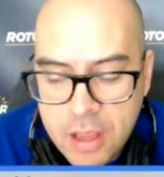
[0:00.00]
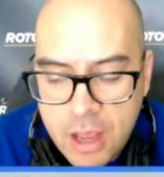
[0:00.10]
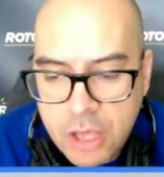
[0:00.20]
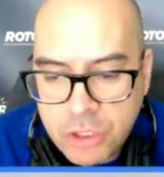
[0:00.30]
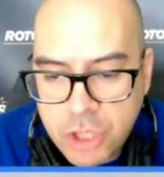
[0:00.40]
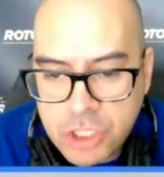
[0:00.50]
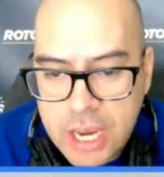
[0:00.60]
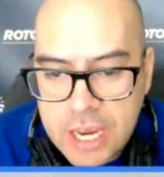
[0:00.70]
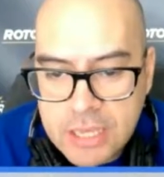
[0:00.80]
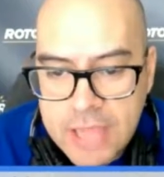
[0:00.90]
Josh
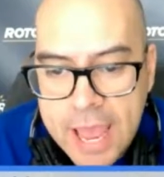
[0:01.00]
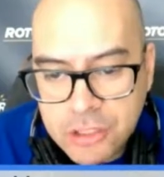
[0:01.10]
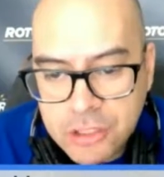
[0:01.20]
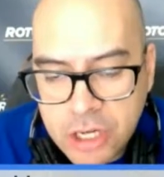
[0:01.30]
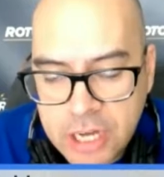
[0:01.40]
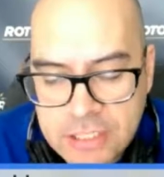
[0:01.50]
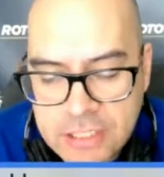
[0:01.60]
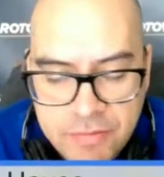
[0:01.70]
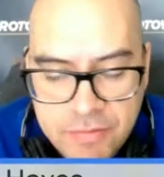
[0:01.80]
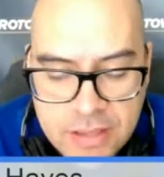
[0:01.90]
Hayes at Josh Hayes
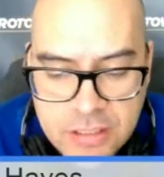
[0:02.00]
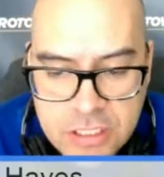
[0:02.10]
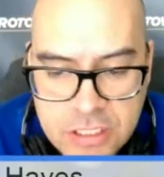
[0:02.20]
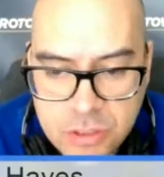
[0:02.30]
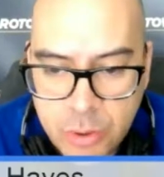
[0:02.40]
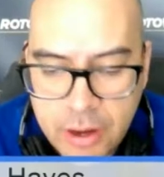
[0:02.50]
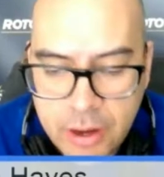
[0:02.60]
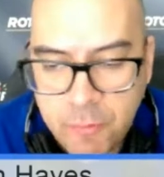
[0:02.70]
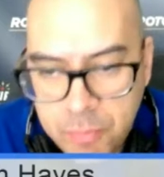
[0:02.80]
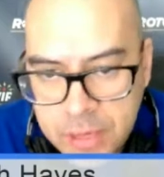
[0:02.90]
FS is the Twitter account for
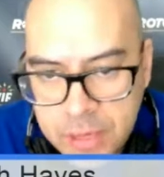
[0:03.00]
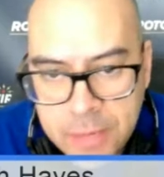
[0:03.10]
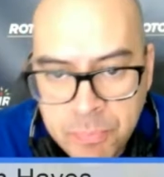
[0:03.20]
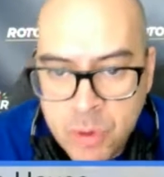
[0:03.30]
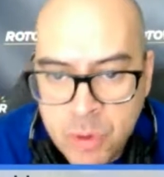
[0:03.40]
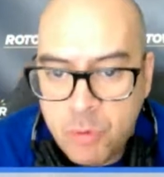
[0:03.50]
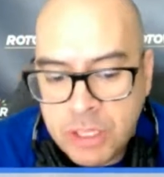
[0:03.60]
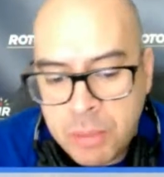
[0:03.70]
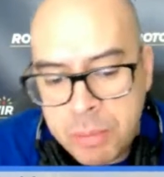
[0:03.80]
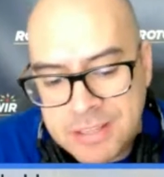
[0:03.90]
me. Don't forget to
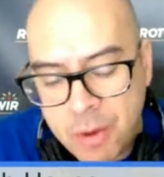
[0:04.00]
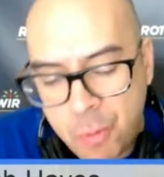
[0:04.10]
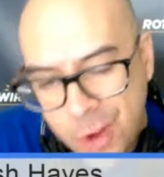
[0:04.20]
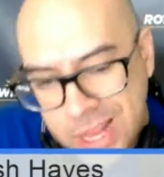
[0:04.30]
press that red